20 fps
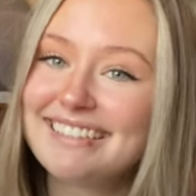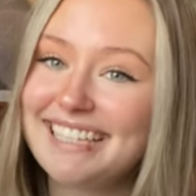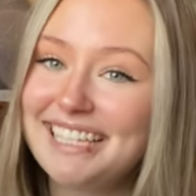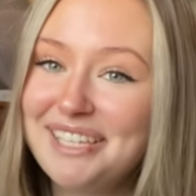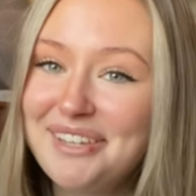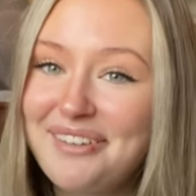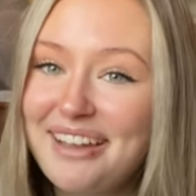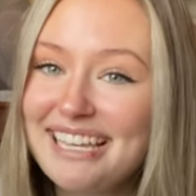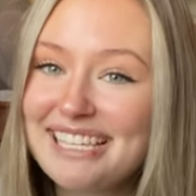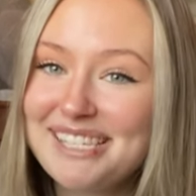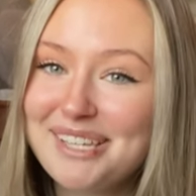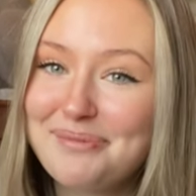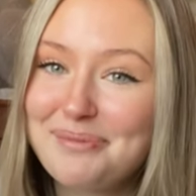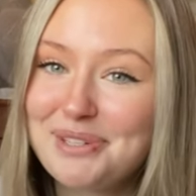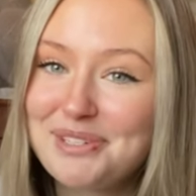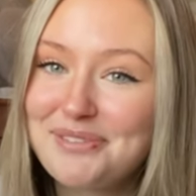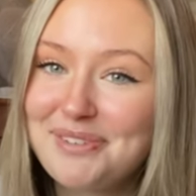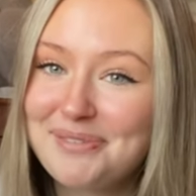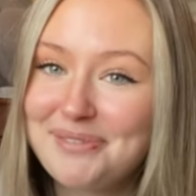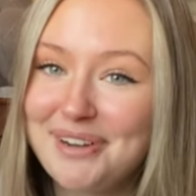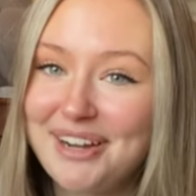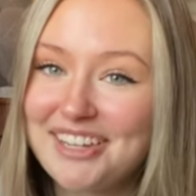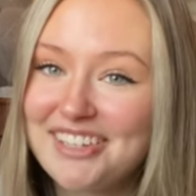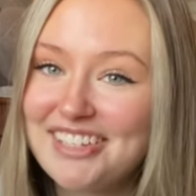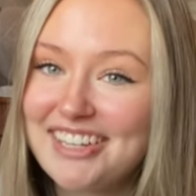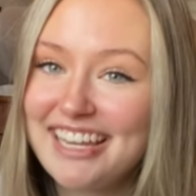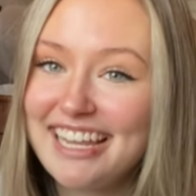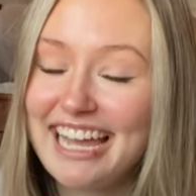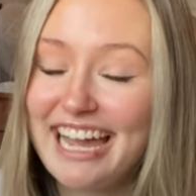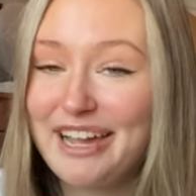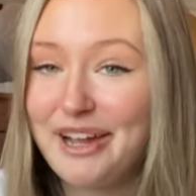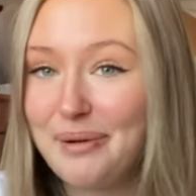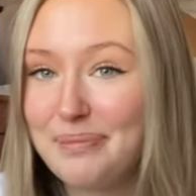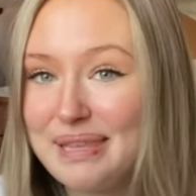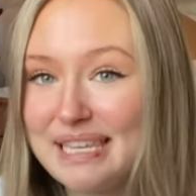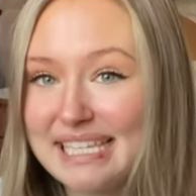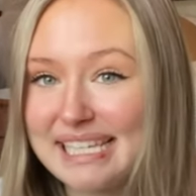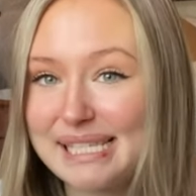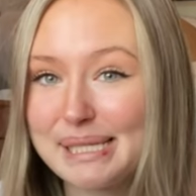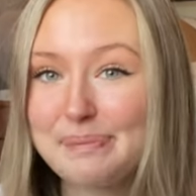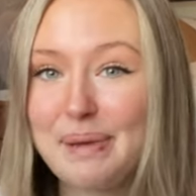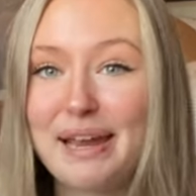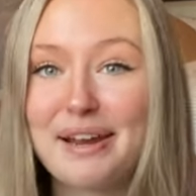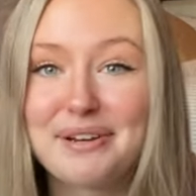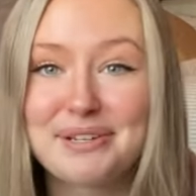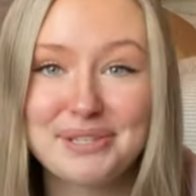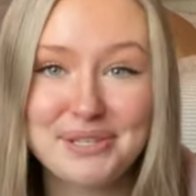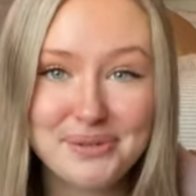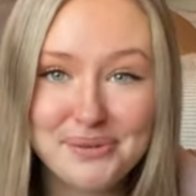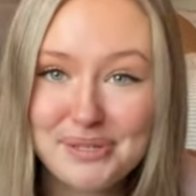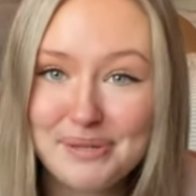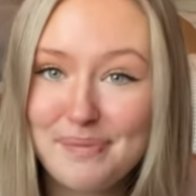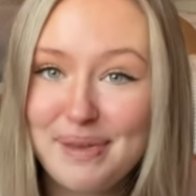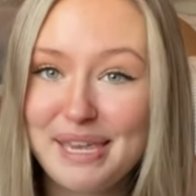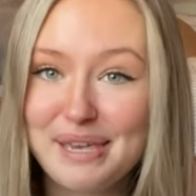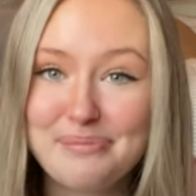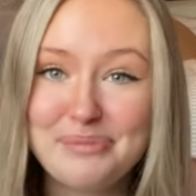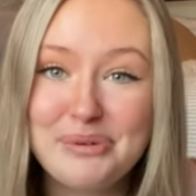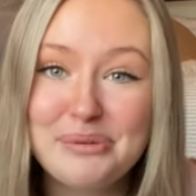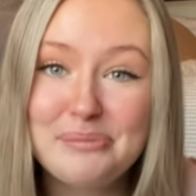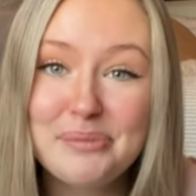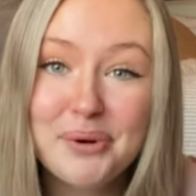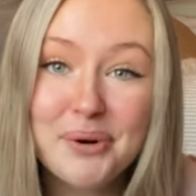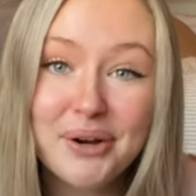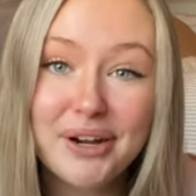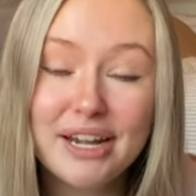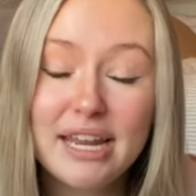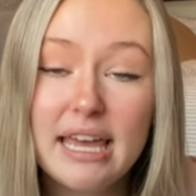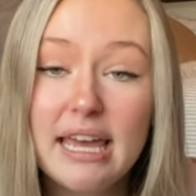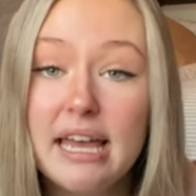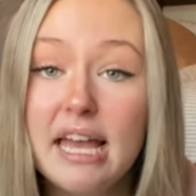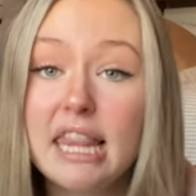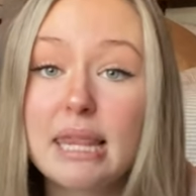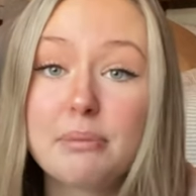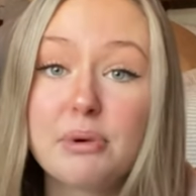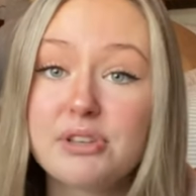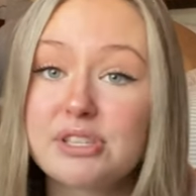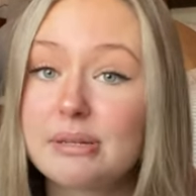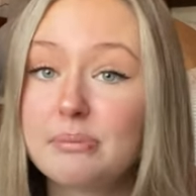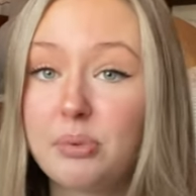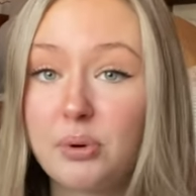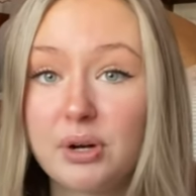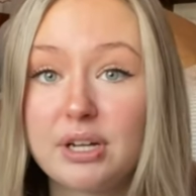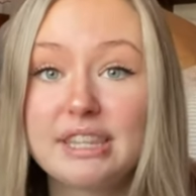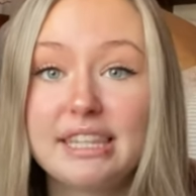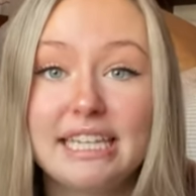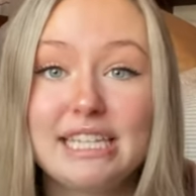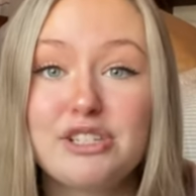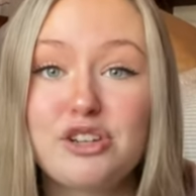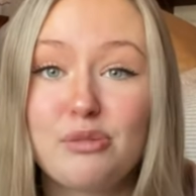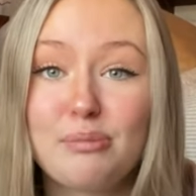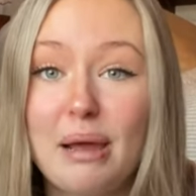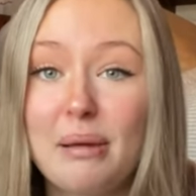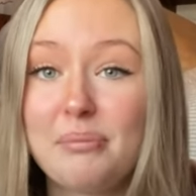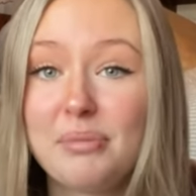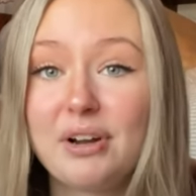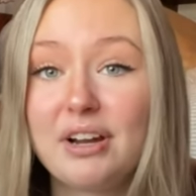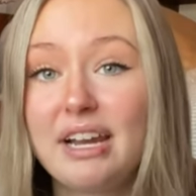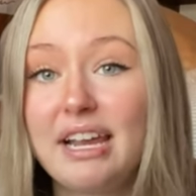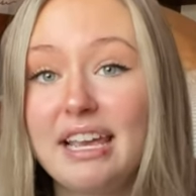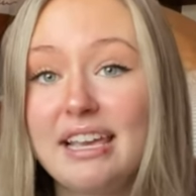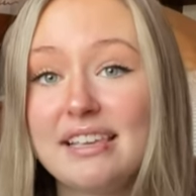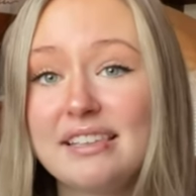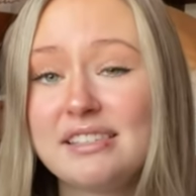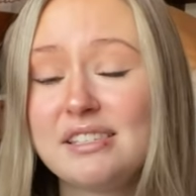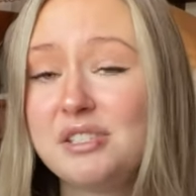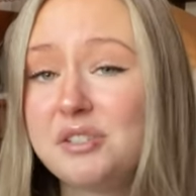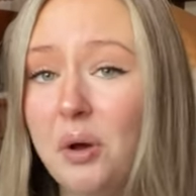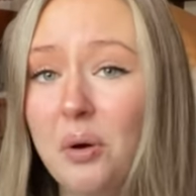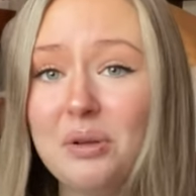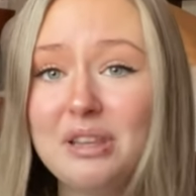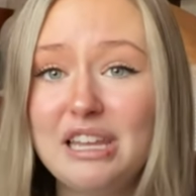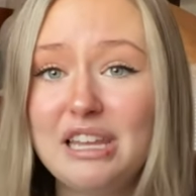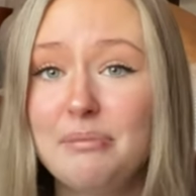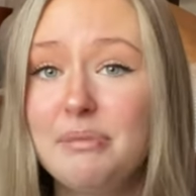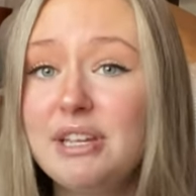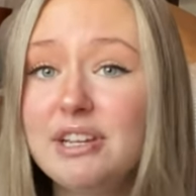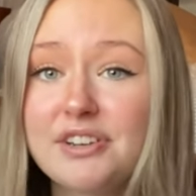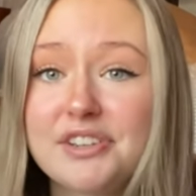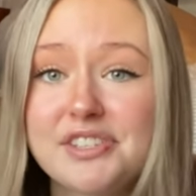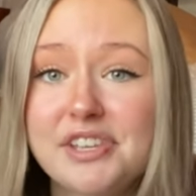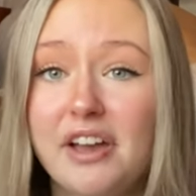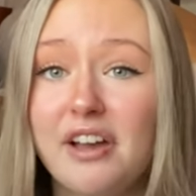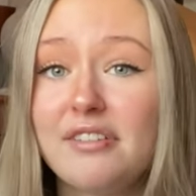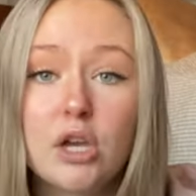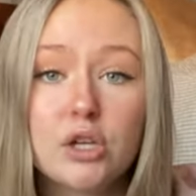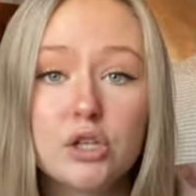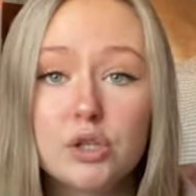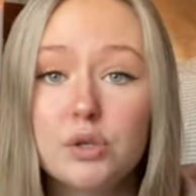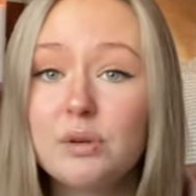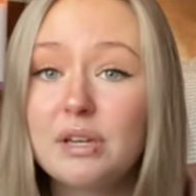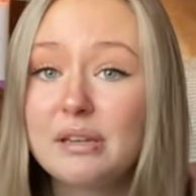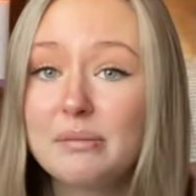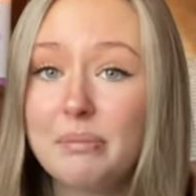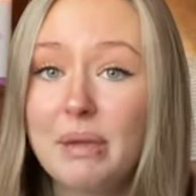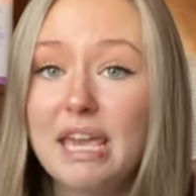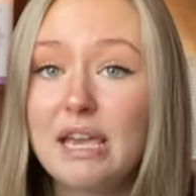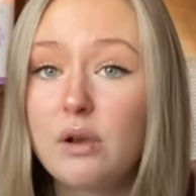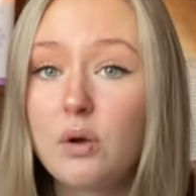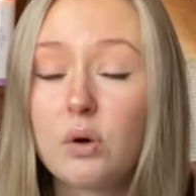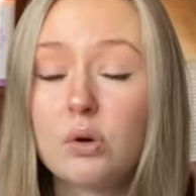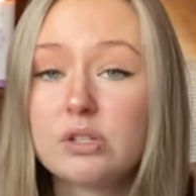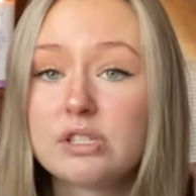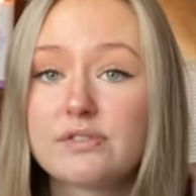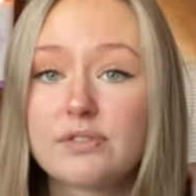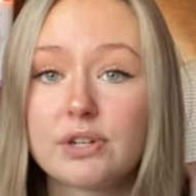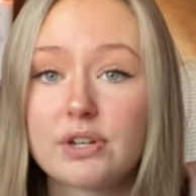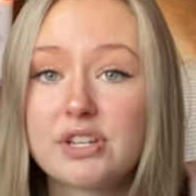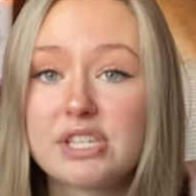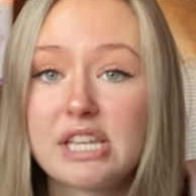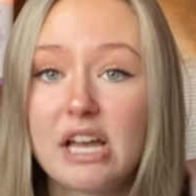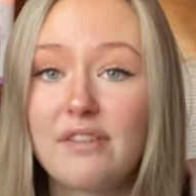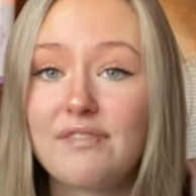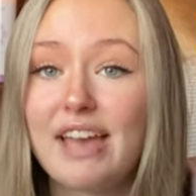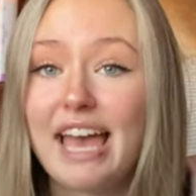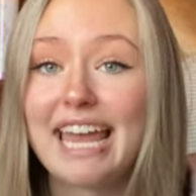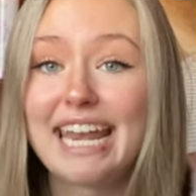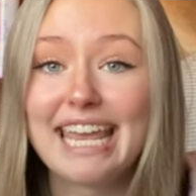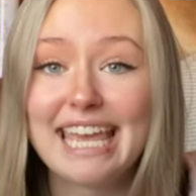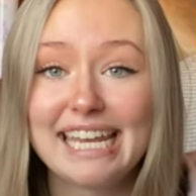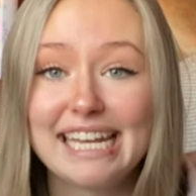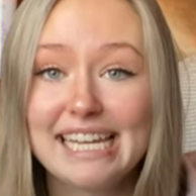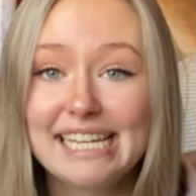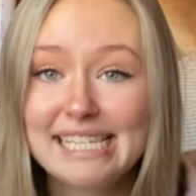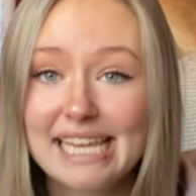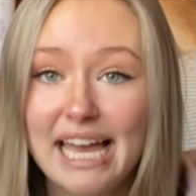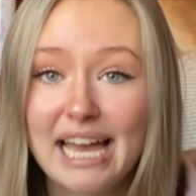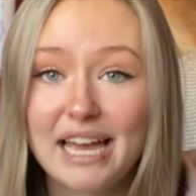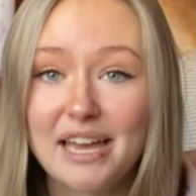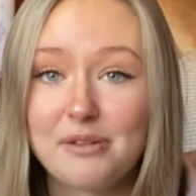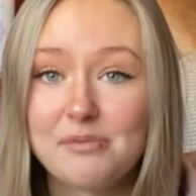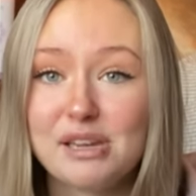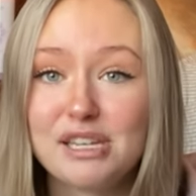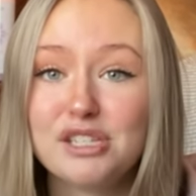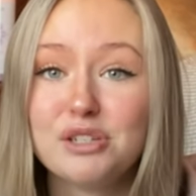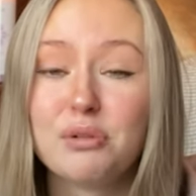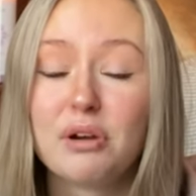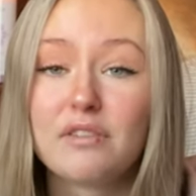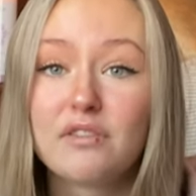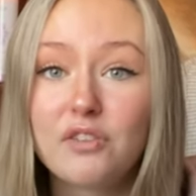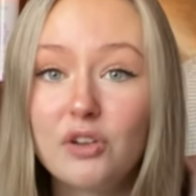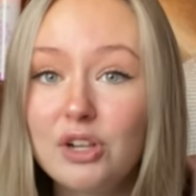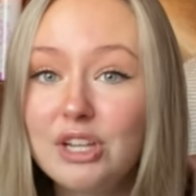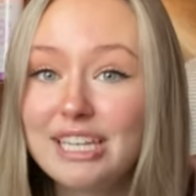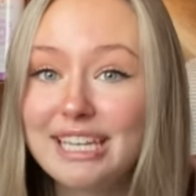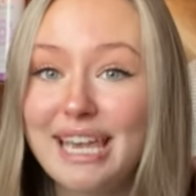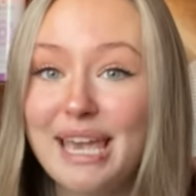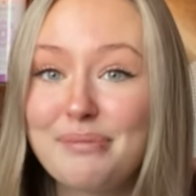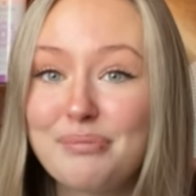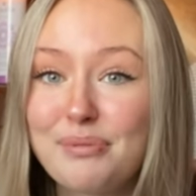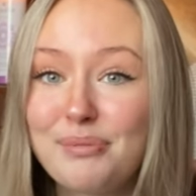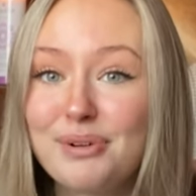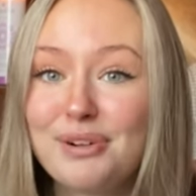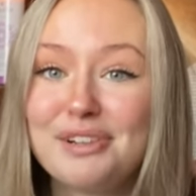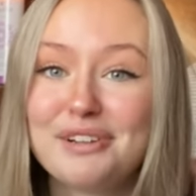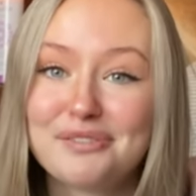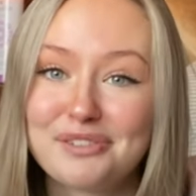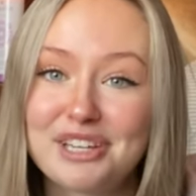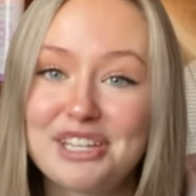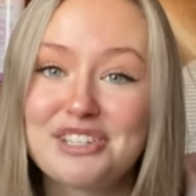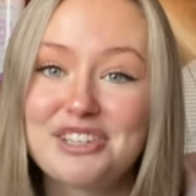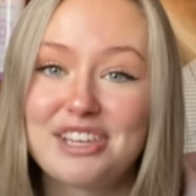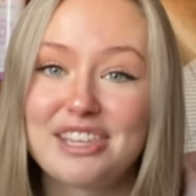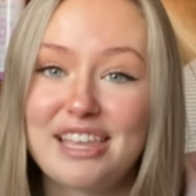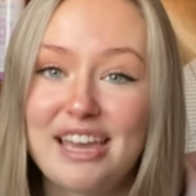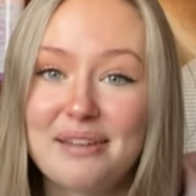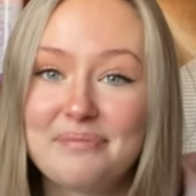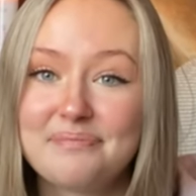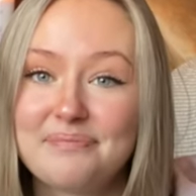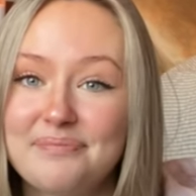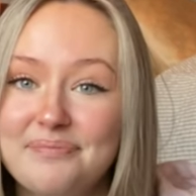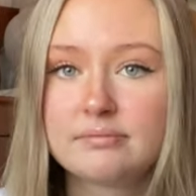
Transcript: Thank you guys so much for watching. I hope this inspires you to make a mood board. The most important thing to remember is don't limit yourself. You can make goals for yourself at any time, and you are fully capable of reaching them.